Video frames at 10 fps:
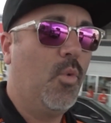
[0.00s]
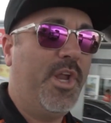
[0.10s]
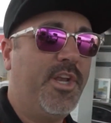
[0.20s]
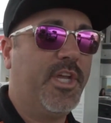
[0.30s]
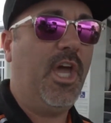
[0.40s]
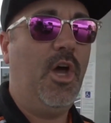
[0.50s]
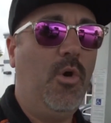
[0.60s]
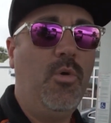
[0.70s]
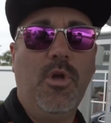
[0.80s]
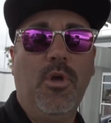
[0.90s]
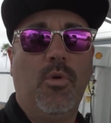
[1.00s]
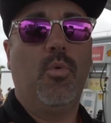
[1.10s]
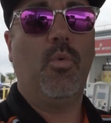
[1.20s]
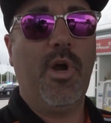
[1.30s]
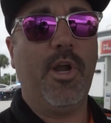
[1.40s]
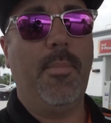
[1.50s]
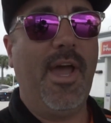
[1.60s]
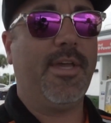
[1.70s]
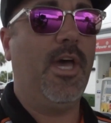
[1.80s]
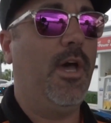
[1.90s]
when to go, where to
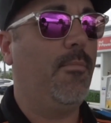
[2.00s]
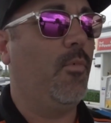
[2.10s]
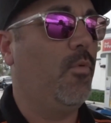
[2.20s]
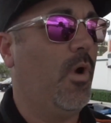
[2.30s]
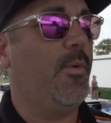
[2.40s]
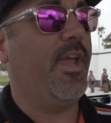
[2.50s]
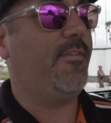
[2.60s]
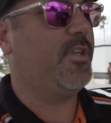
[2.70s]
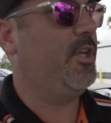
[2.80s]
back up, what we have